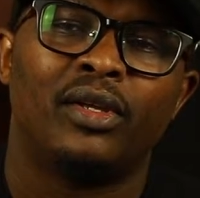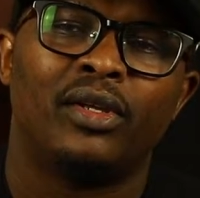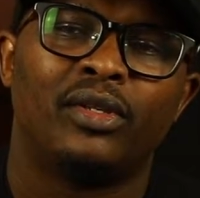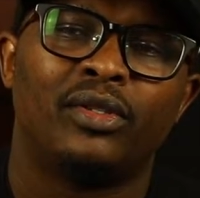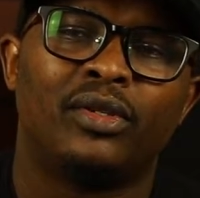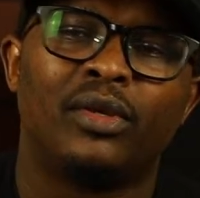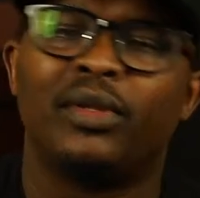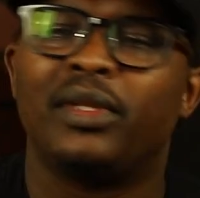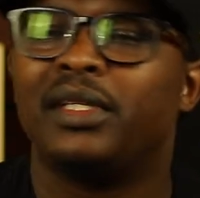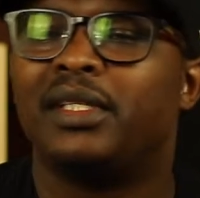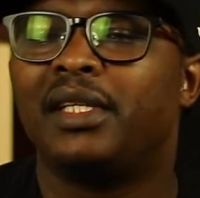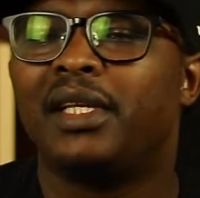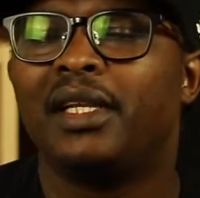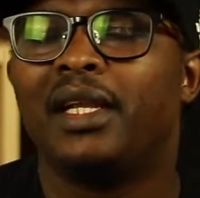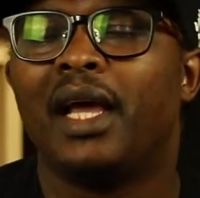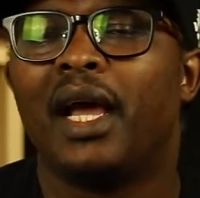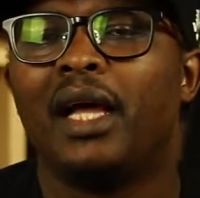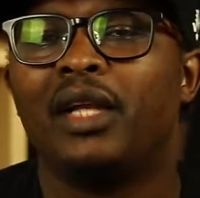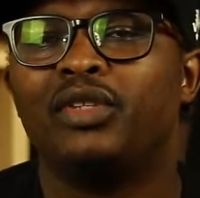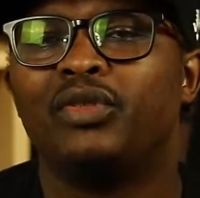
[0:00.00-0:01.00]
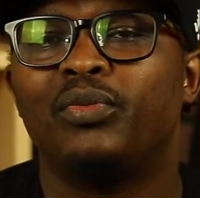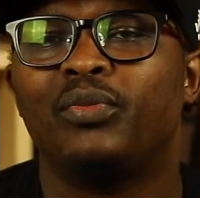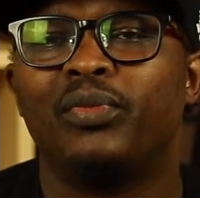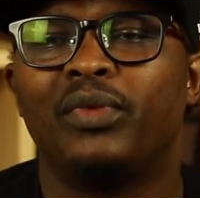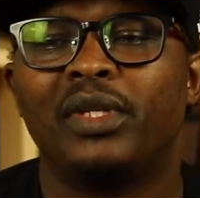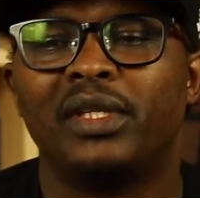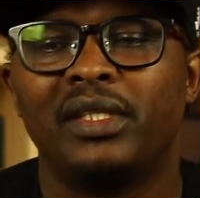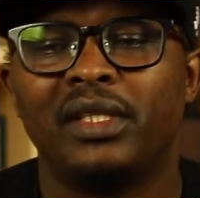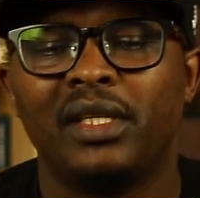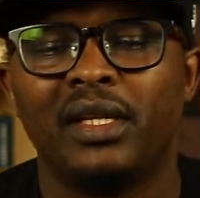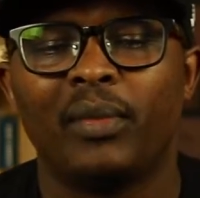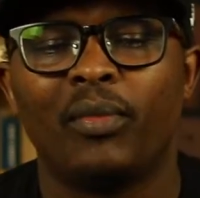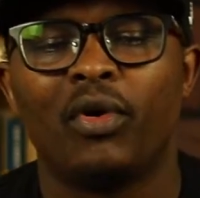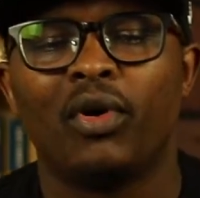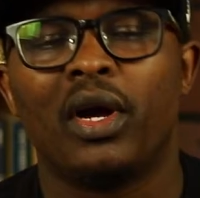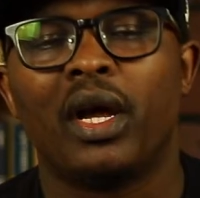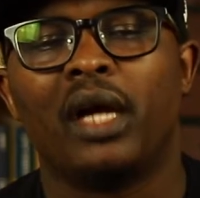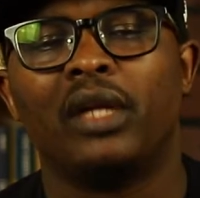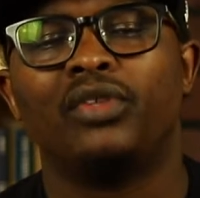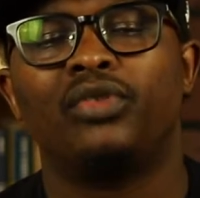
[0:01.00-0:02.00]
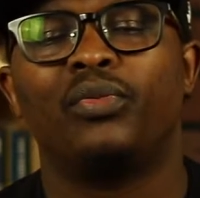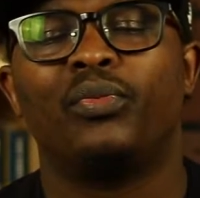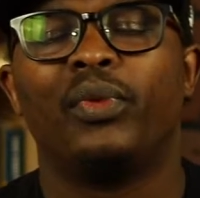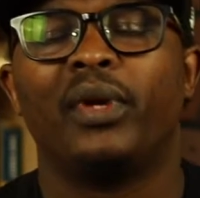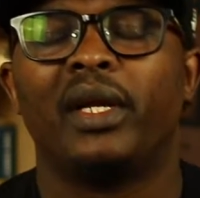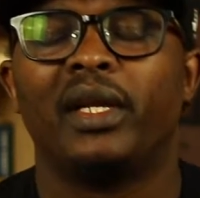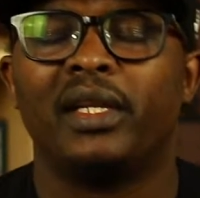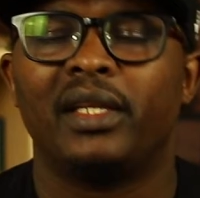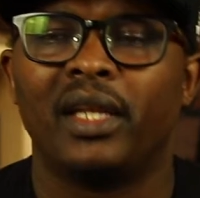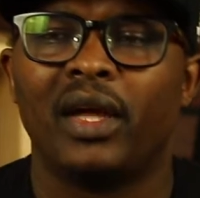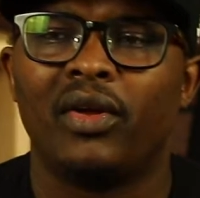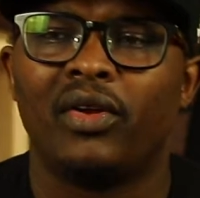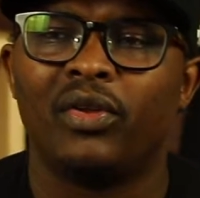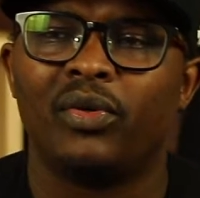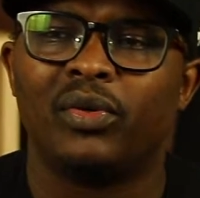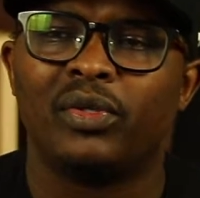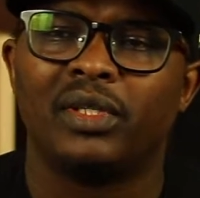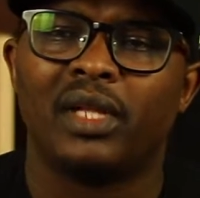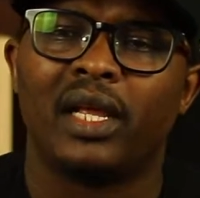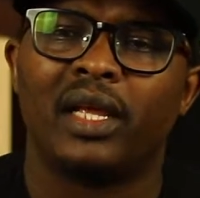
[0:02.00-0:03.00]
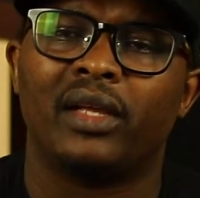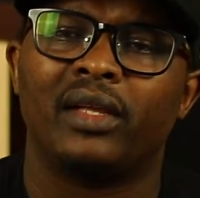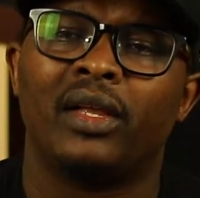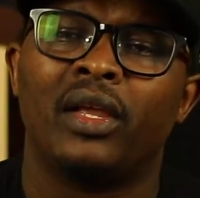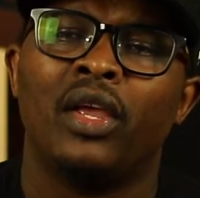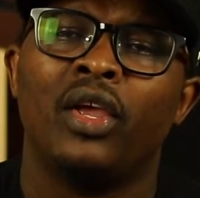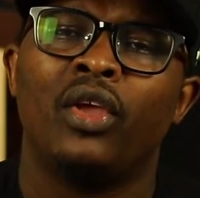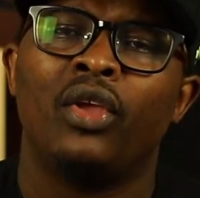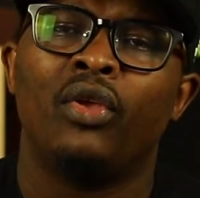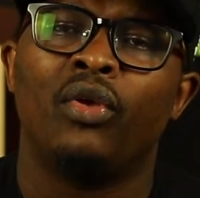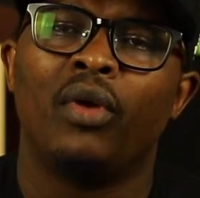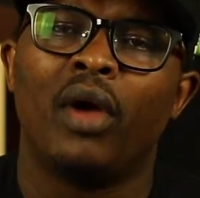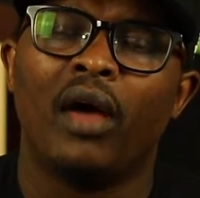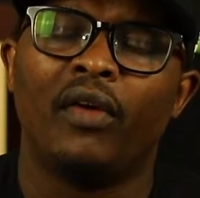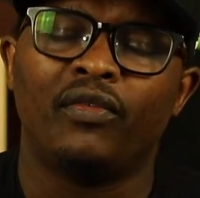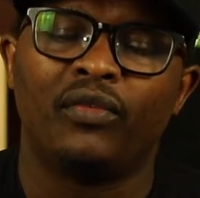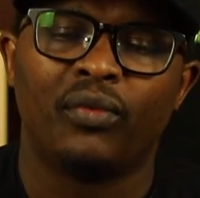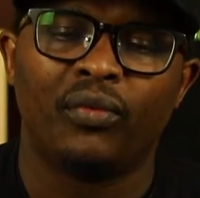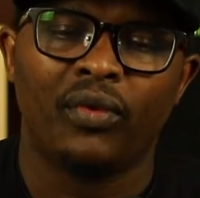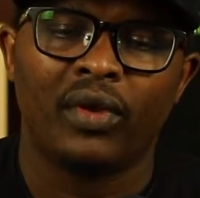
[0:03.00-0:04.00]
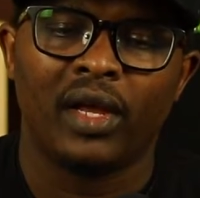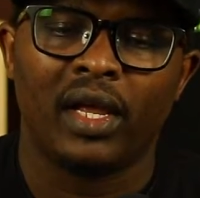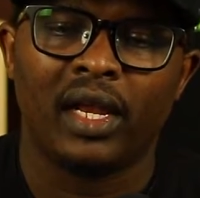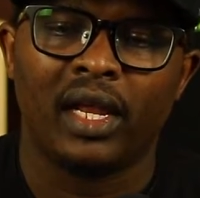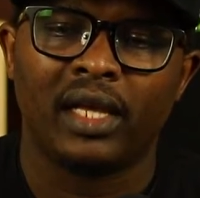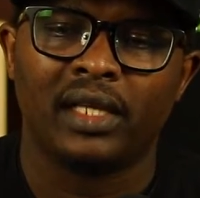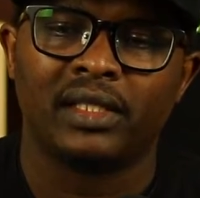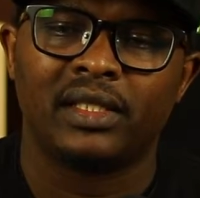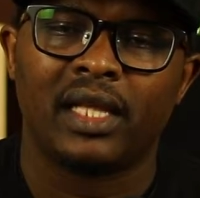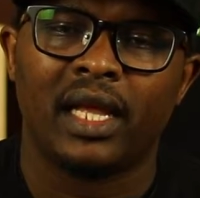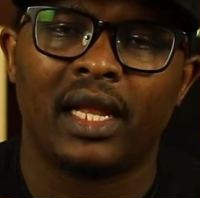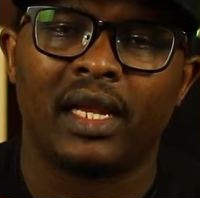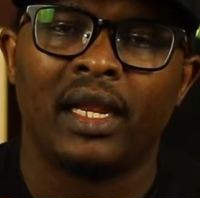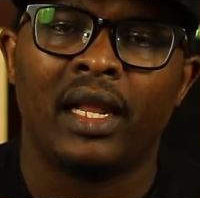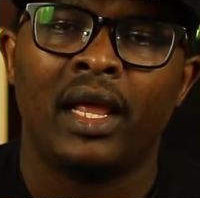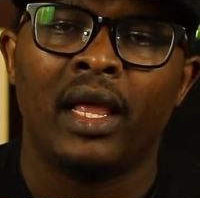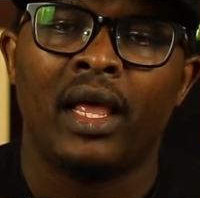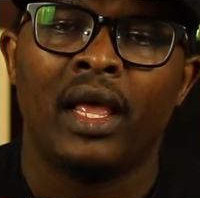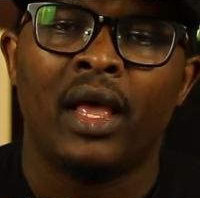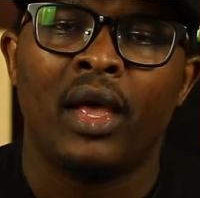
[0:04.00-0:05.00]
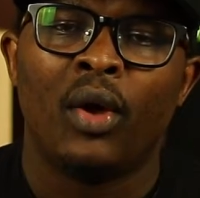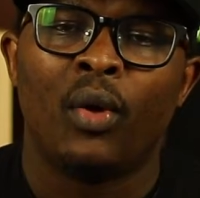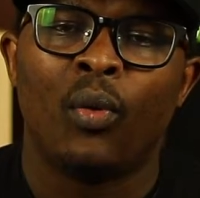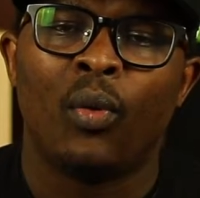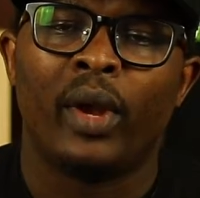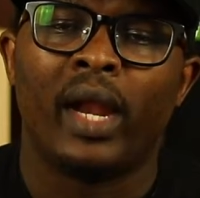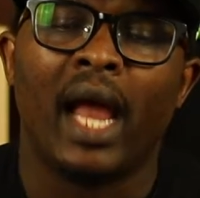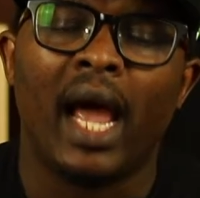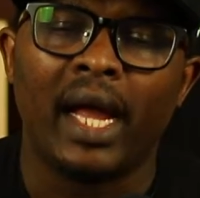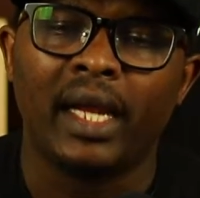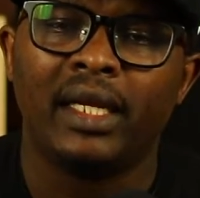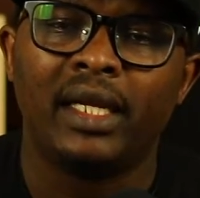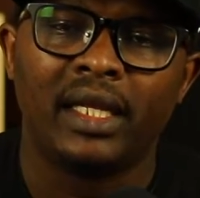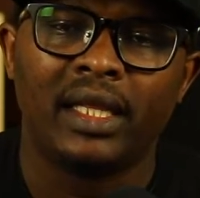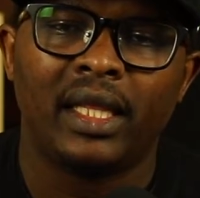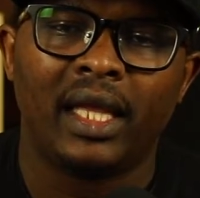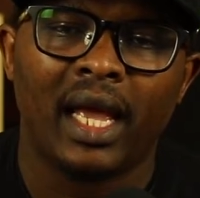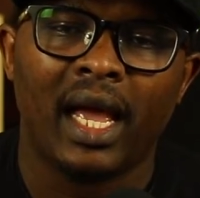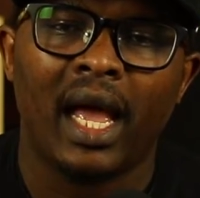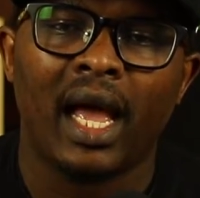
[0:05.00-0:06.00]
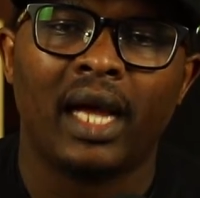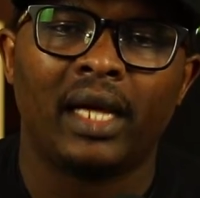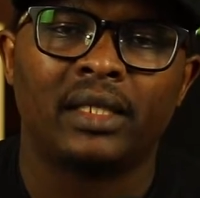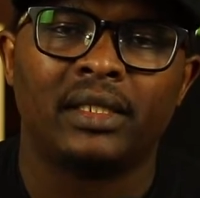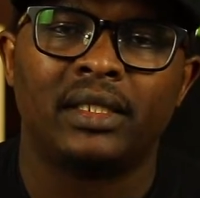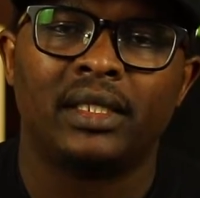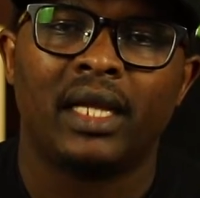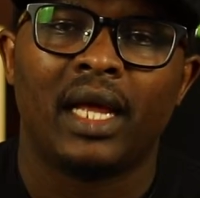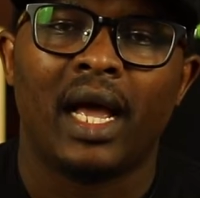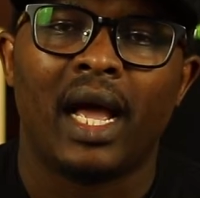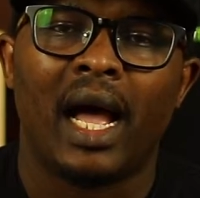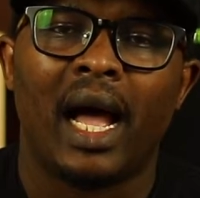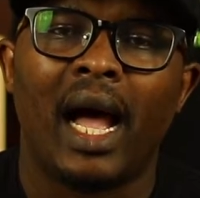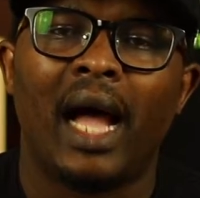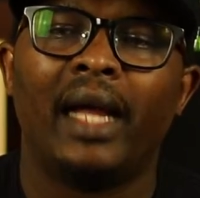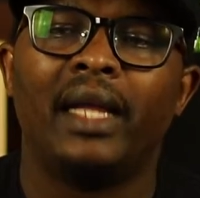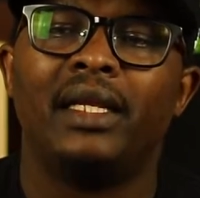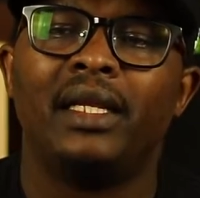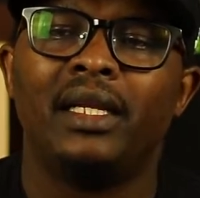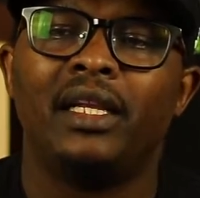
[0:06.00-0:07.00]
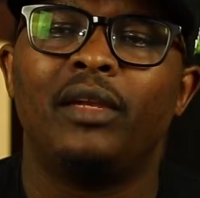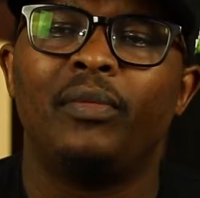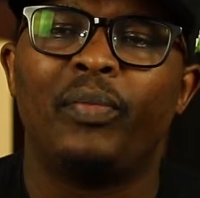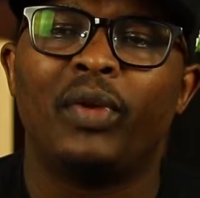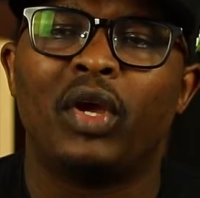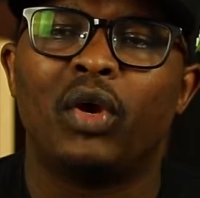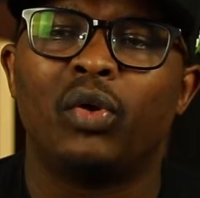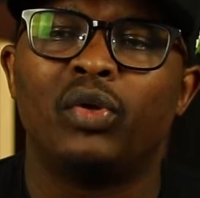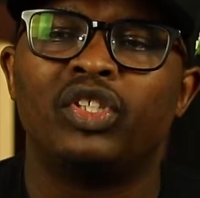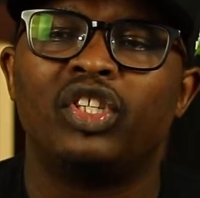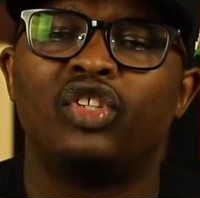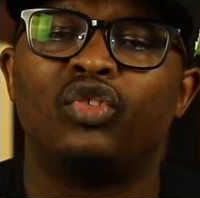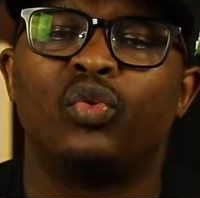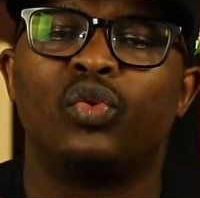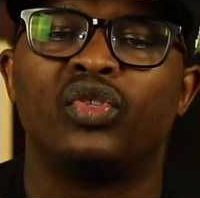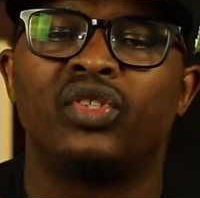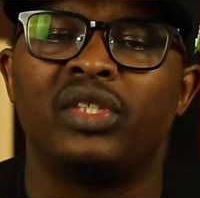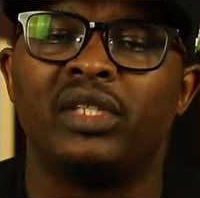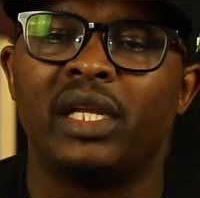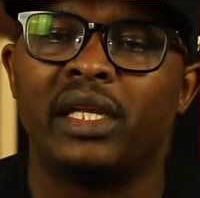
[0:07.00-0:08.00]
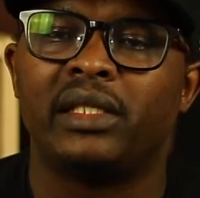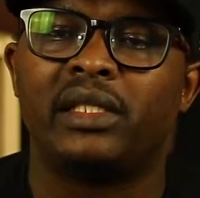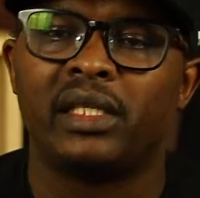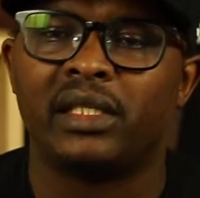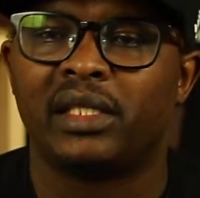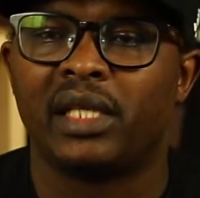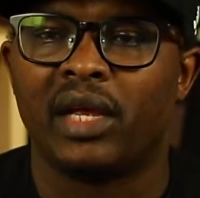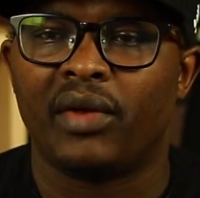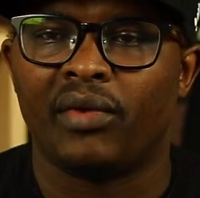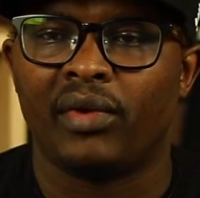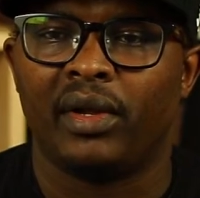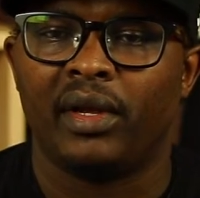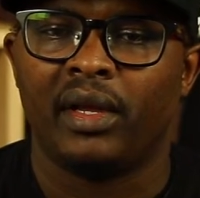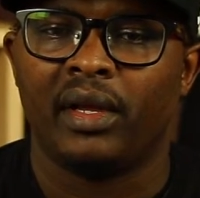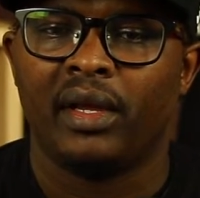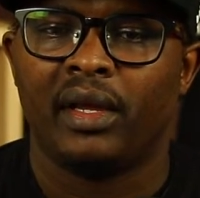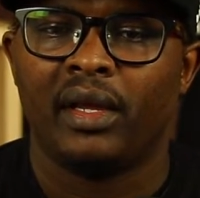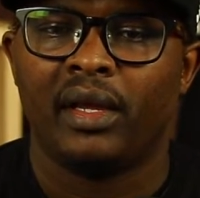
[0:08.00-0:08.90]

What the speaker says: So the senior monk had to break it down. He was like, "You have to realize that when I did the act, I did it because it was necessary.